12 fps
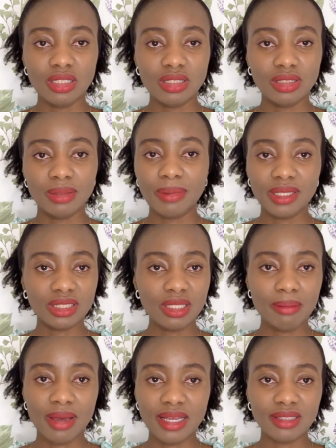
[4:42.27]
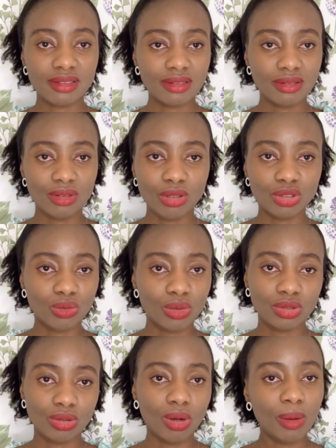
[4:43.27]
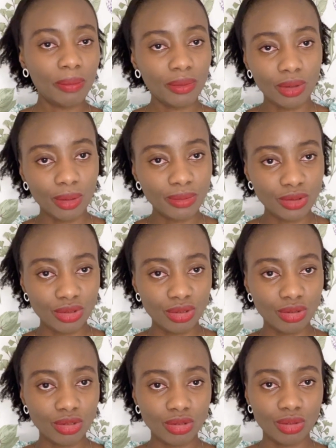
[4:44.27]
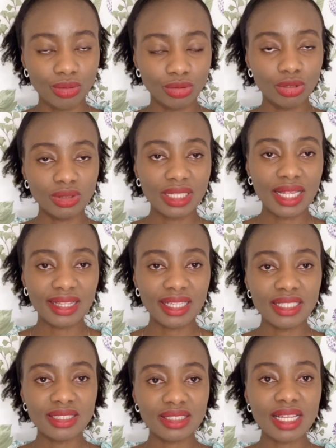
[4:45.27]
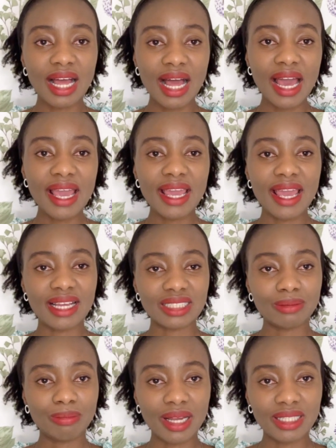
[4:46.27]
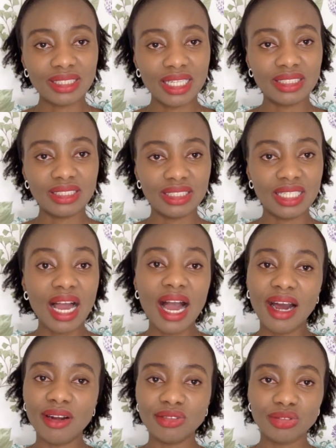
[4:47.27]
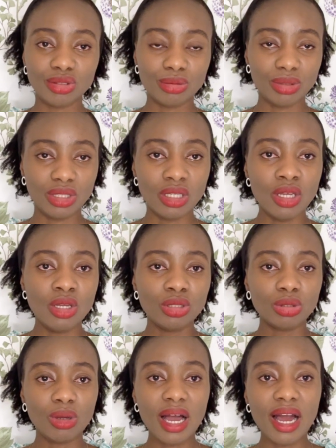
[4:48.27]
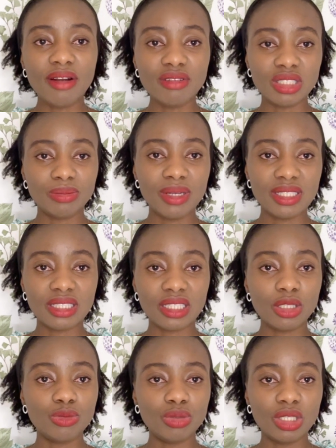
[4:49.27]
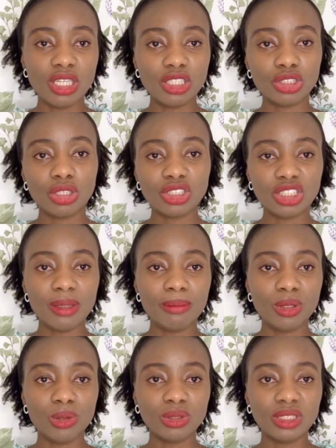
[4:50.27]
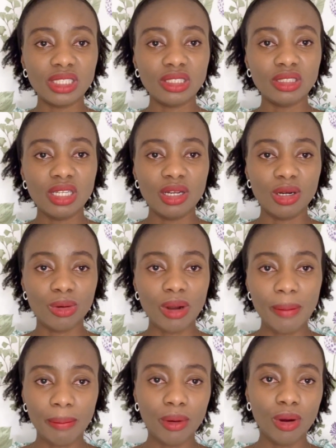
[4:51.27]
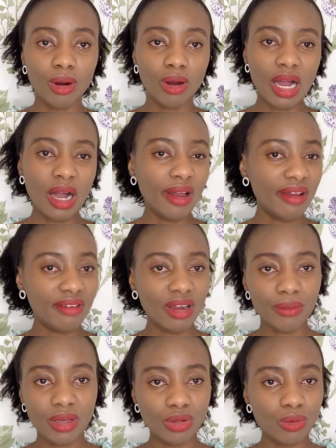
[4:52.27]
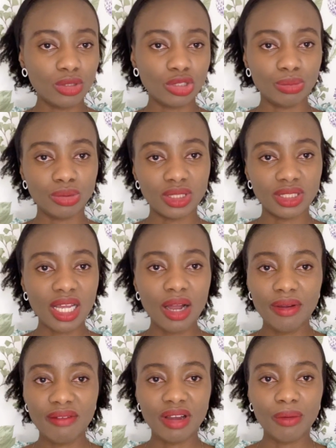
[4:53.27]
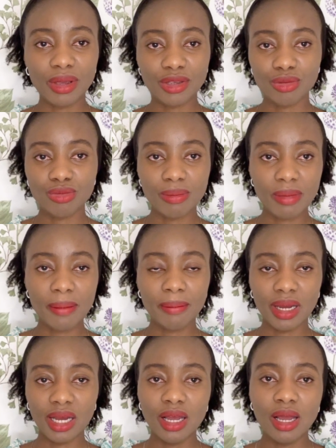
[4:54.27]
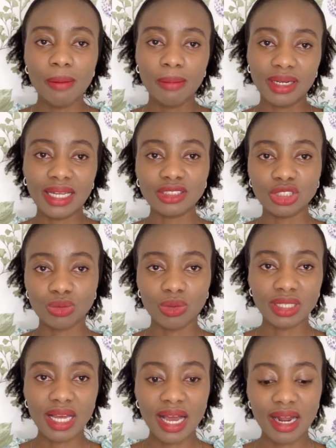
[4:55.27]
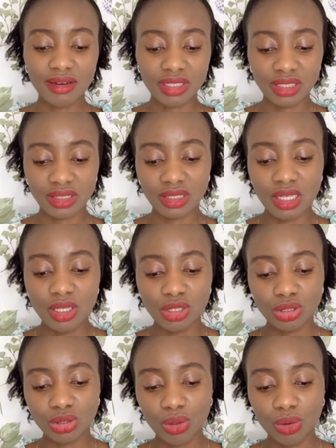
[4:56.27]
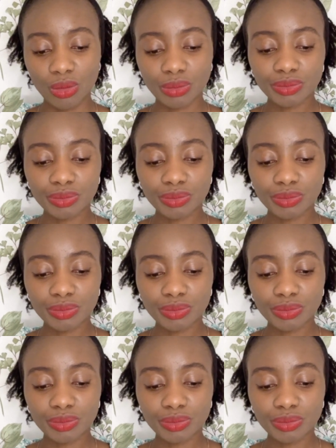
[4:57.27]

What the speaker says: the person might not want to open up to you. So those are things I expanded the R to be. So R is basically relationship building, rapport, however way you want to put it, however way you remember, but that is what R is. So